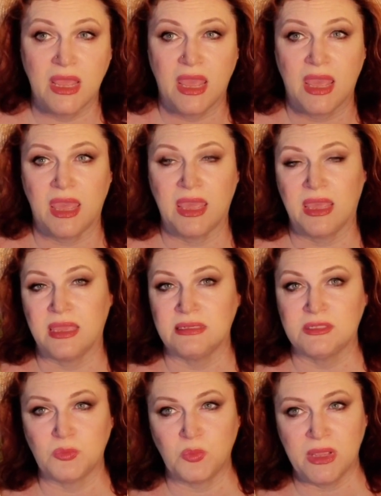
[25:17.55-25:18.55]
And
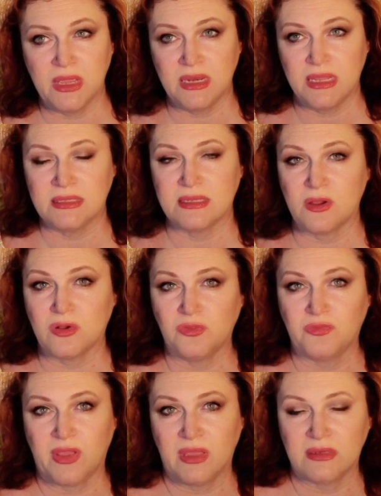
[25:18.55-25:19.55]
when his uncle
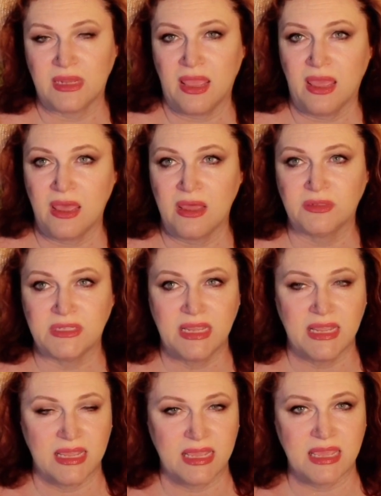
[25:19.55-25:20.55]
found out,
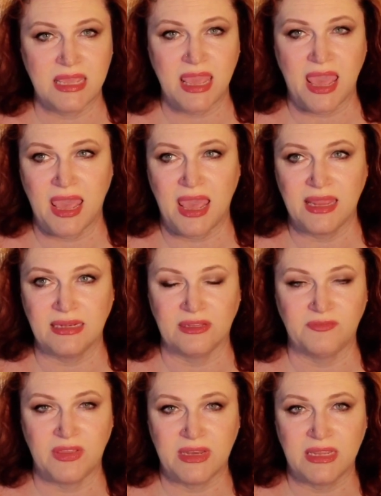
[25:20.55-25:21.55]
he had
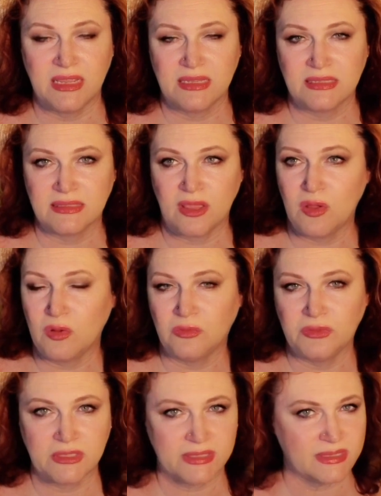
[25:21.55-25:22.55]
Lavinia
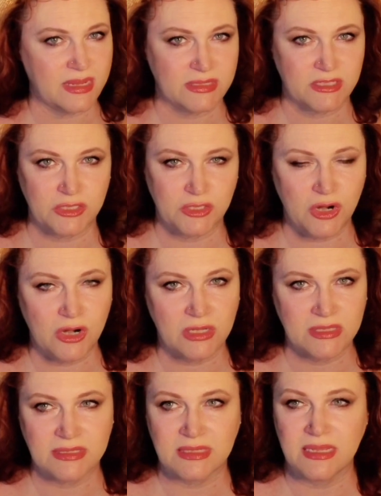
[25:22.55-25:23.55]
sent to
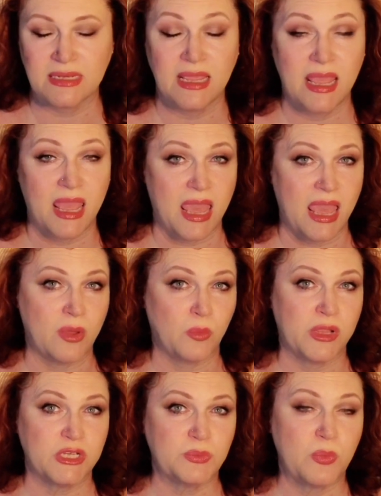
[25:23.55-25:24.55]
Charleston, at
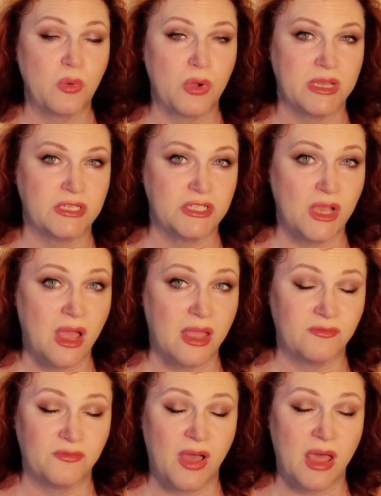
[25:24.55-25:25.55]
which point John
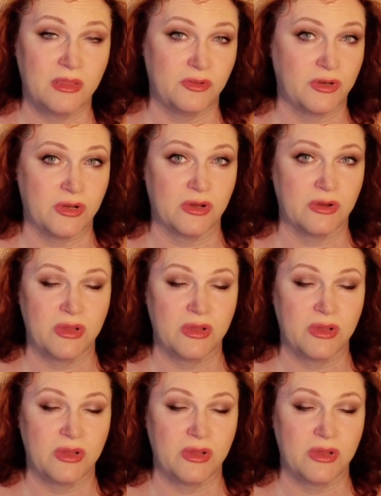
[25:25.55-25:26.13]
followed her.